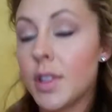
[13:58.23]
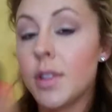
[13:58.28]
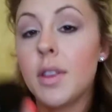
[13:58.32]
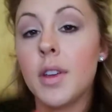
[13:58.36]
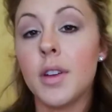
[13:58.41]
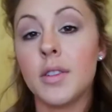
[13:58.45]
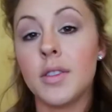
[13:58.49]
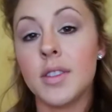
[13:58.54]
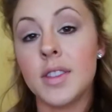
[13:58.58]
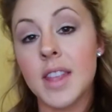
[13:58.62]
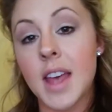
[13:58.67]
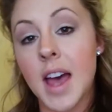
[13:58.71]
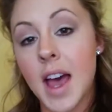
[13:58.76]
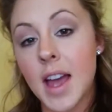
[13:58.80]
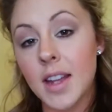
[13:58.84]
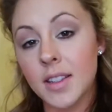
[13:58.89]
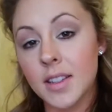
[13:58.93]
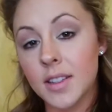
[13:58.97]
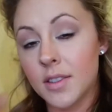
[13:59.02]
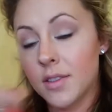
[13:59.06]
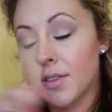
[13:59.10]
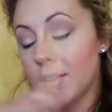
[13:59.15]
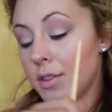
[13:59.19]
So there's that
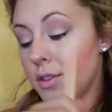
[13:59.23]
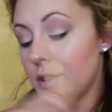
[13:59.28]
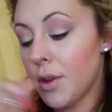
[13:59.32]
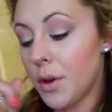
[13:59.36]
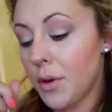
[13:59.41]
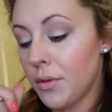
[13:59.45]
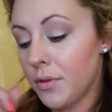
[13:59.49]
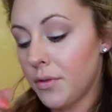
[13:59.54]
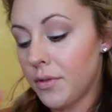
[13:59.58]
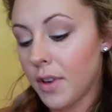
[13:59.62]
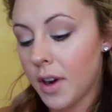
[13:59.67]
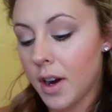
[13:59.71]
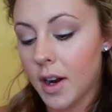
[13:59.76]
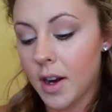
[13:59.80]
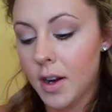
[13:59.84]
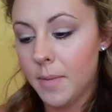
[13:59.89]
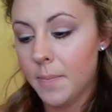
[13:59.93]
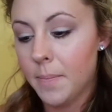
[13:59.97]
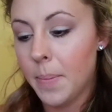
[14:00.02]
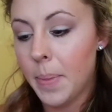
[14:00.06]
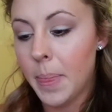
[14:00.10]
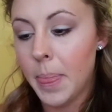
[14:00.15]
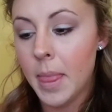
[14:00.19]
so far.
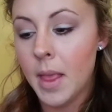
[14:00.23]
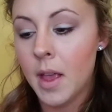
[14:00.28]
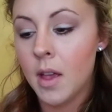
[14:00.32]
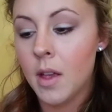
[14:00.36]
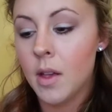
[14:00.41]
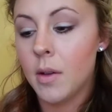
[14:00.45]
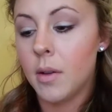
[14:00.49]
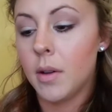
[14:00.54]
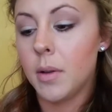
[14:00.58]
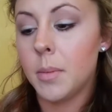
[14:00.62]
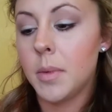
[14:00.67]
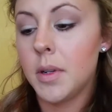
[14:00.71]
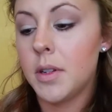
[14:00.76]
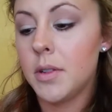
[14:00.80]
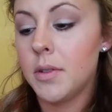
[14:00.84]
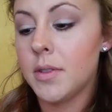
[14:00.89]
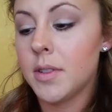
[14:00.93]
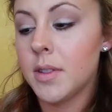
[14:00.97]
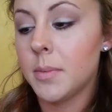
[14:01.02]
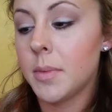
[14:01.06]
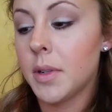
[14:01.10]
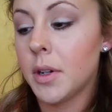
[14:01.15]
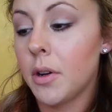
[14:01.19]
What I'm going to do
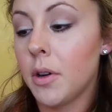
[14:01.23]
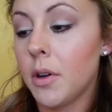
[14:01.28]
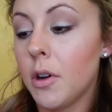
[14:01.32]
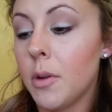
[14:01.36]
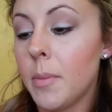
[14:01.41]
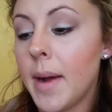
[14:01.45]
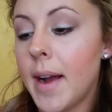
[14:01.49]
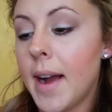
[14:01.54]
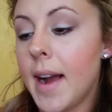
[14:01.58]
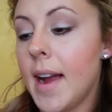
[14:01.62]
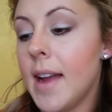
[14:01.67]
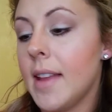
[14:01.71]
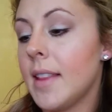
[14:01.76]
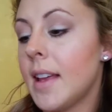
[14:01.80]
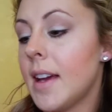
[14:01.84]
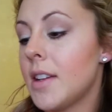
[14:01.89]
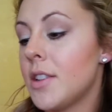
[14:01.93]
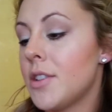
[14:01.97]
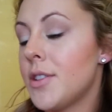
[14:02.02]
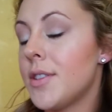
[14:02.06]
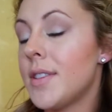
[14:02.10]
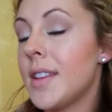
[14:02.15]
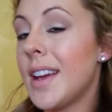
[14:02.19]
is I'm going to curl my
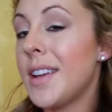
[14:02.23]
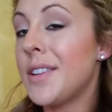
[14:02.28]
eyelashes.